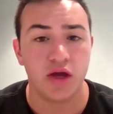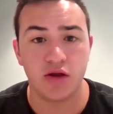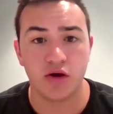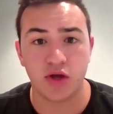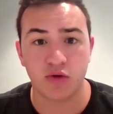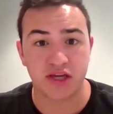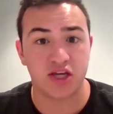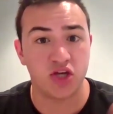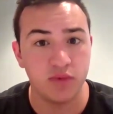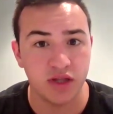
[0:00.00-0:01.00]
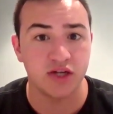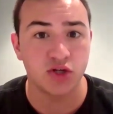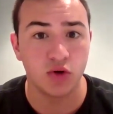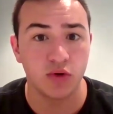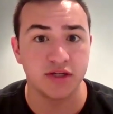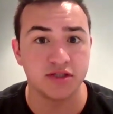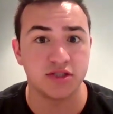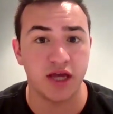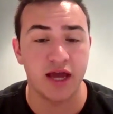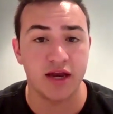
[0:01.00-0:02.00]
You're accumulating
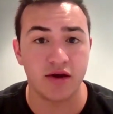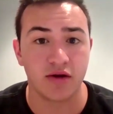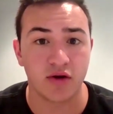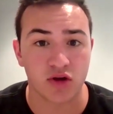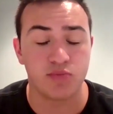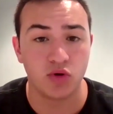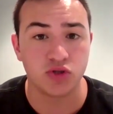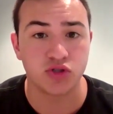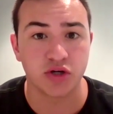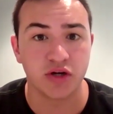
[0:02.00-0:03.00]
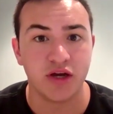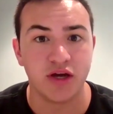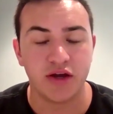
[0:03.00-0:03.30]
tokens, and your exposure.